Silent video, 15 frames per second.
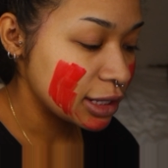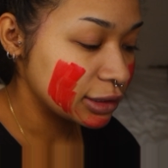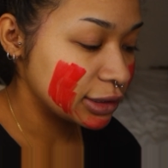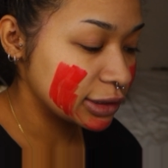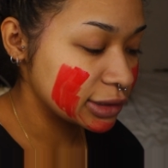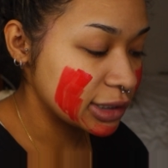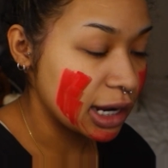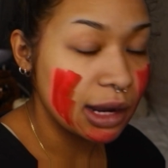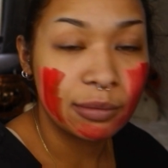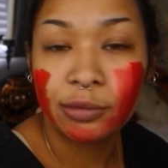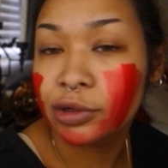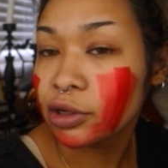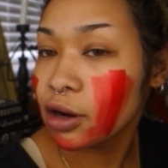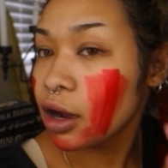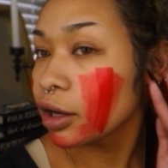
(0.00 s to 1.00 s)
This time
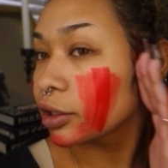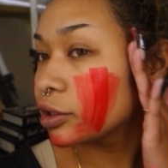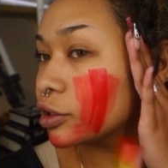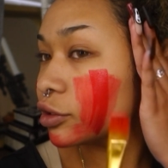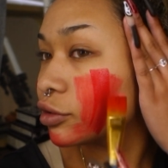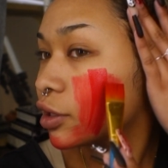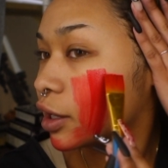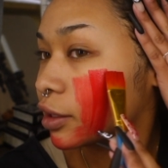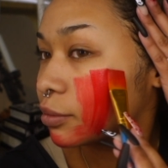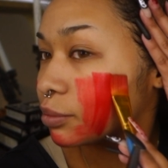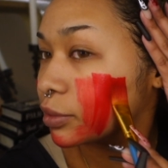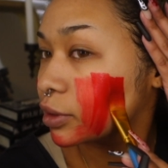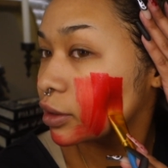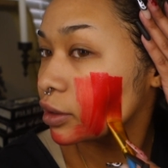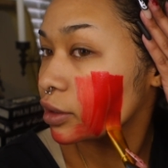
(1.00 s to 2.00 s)
we're not gonna do that
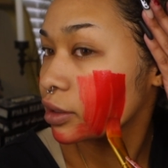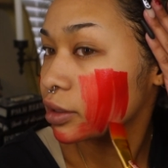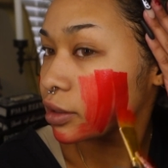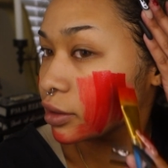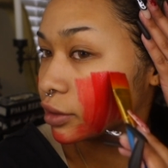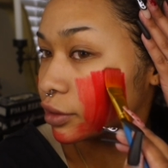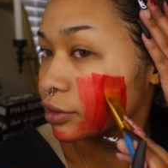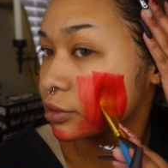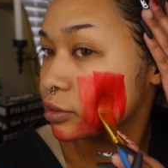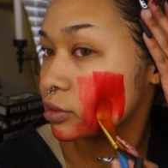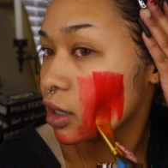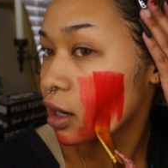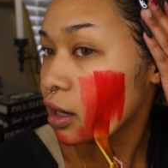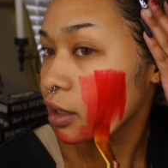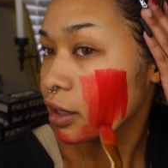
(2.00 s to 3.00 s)
because
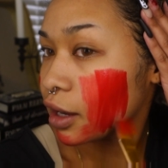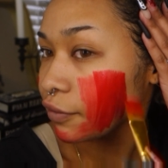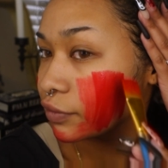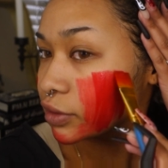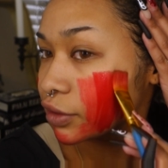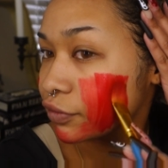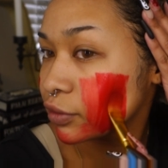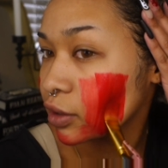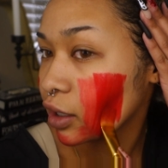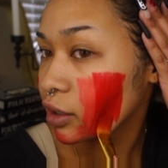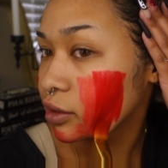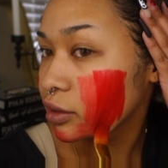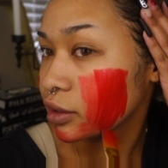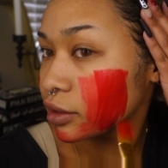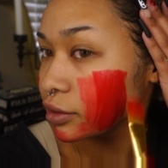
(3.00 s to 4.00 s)
I have a different
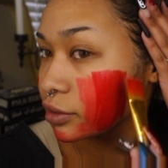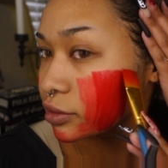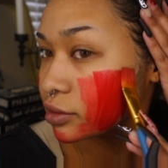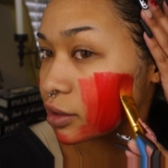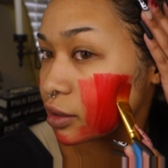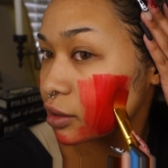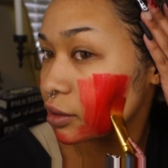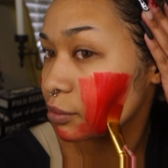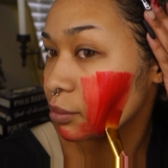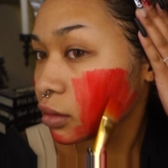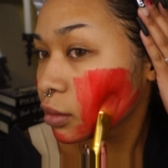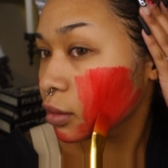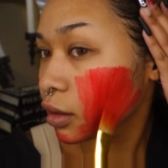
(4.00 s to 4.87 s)
idea this time.